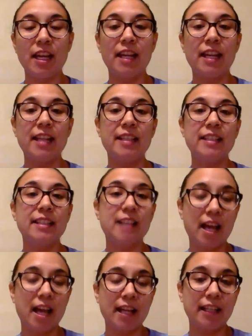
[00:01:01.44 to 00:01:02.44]
in a
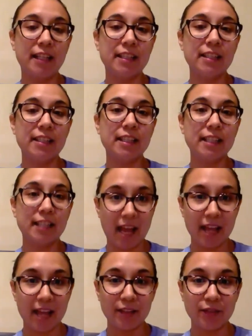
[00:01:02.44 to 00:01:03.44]
science
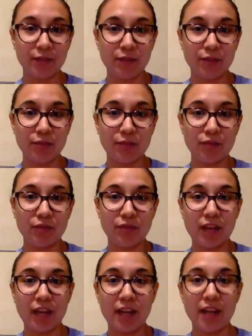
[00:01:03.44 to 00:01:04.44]
classroom.
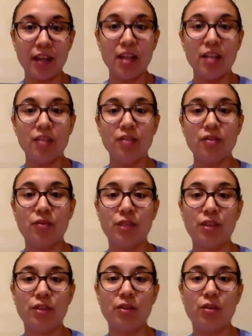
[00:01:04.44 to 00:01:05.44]
Okay, so
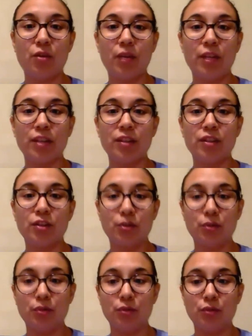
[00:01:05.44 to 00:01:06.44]
we're going
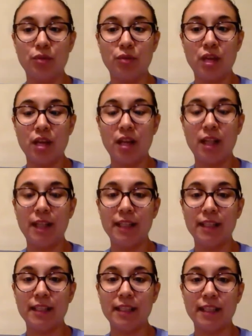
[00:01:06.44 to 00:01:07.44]
to
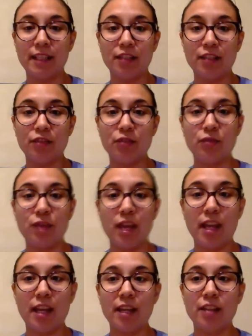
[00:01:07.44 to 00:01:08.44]
listen to
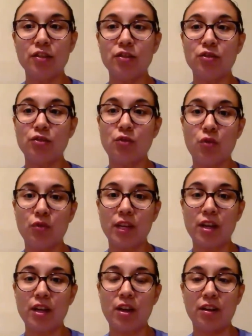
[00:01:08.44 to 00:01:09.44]
a
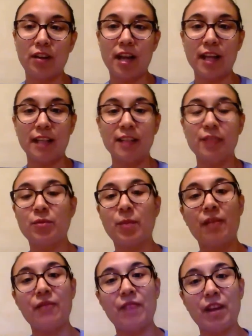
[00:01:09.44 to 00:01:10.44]
story online. It's one of
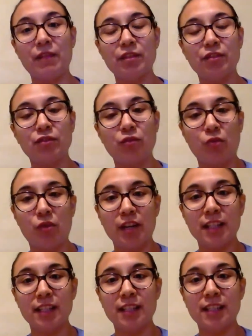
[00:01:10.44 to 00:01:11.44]
my favorite
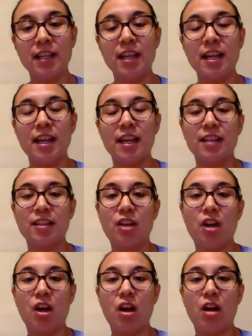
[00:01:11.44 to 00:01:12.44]
stories. It's
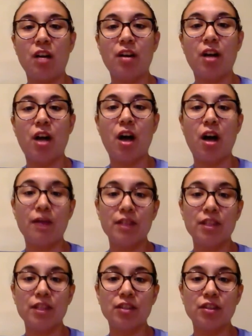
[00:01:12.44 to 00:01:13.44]
called
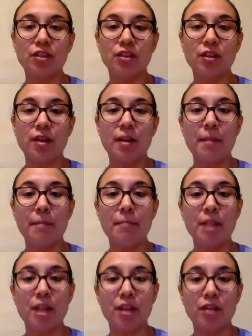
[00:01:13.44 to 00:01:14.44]
Officer
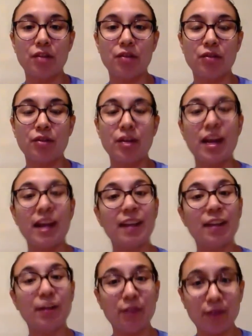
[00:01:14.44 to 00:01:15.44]
Buckle and
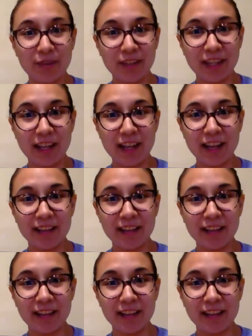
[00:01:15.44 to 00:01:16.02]
Gloria.